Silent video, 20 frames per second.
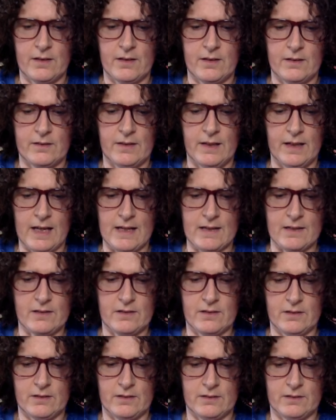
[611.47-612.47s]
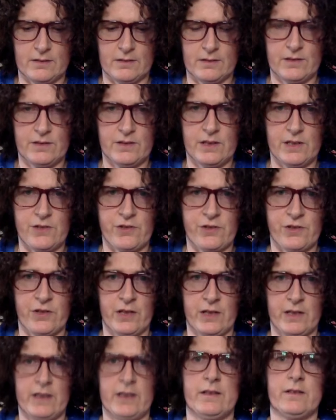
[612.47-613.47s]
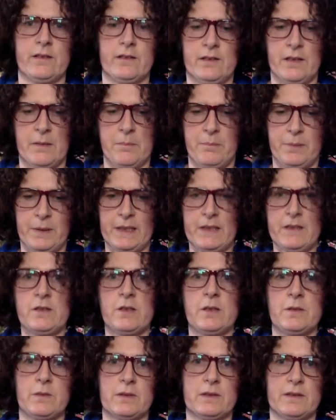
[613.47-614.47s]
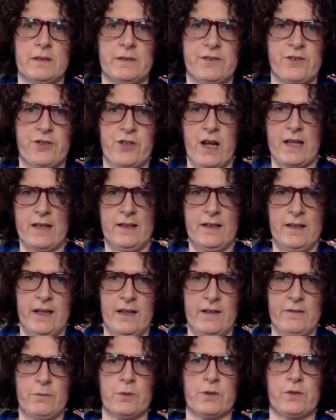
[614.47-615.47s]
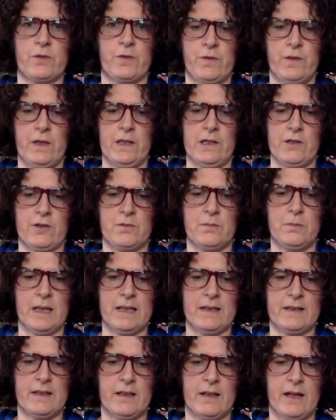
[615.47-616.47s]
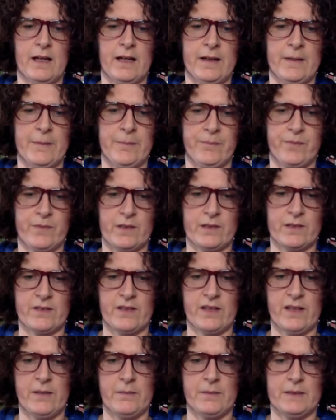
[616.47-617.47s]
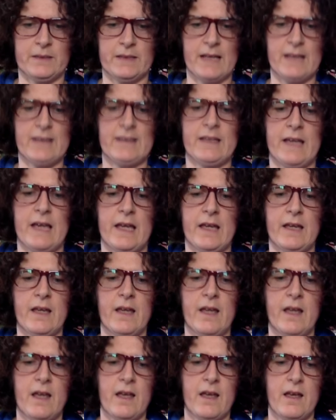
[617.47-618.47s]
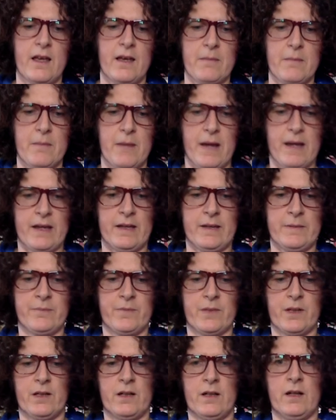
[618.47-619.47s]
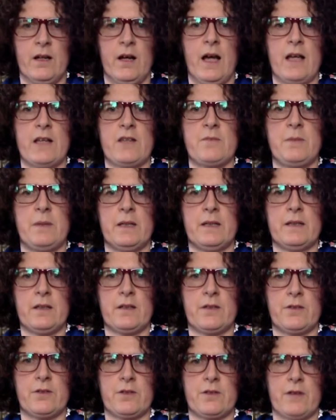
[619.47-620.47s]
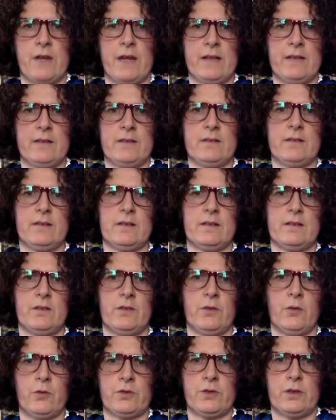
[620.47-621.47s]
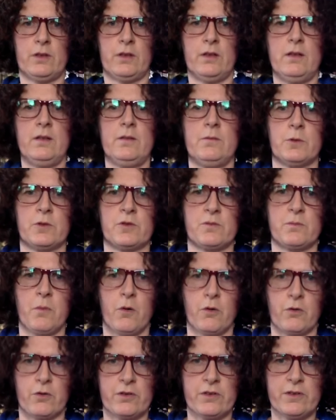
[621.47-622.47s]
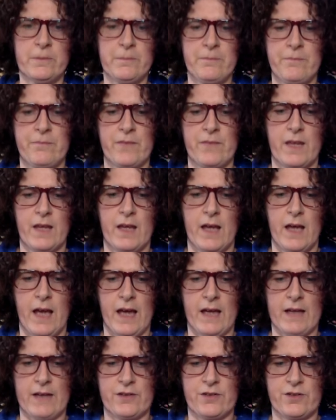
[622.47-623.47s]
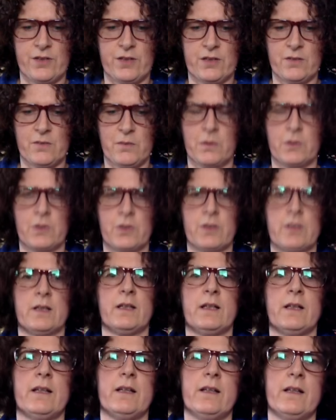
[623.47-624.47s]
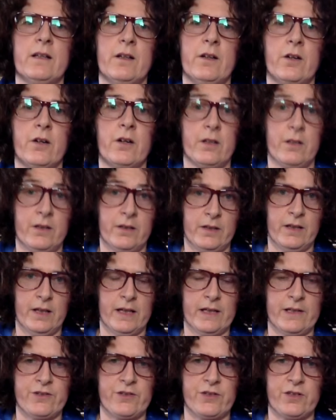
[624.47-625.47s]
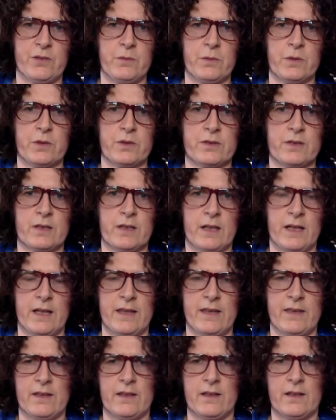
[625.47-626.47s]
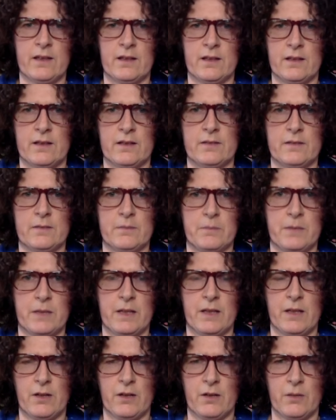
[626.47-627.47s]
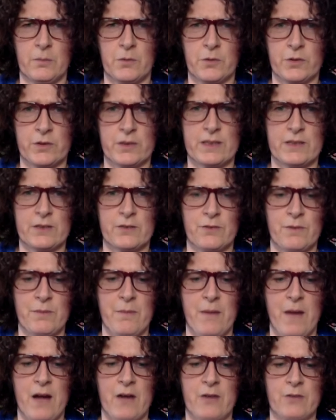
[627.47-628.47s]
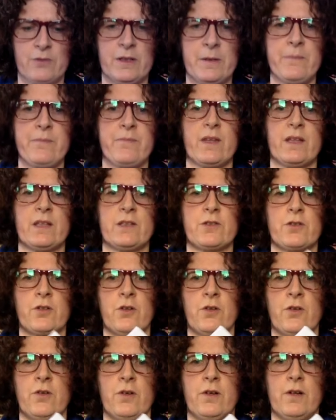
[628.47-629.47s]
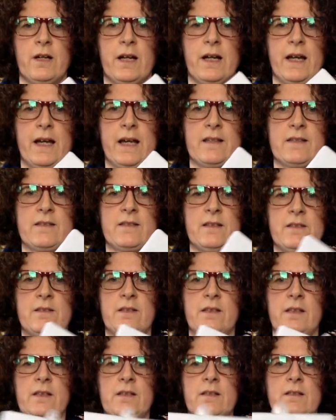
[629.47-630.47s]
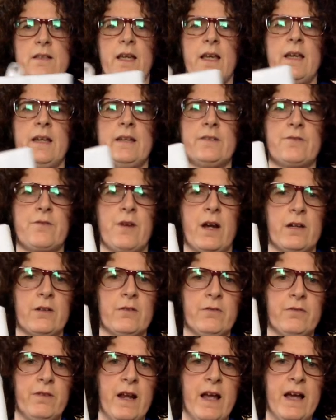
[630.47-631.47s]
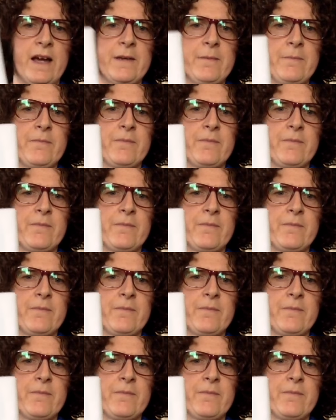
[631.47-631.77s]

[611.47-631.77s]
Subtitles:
the last stitch in it. The piece, the chatelaine, was finished, but I'm the same in that day. My husband granddaughter was born, and she is born early, and she was I think a little more than 3 pounds. So as this is a dragonfly,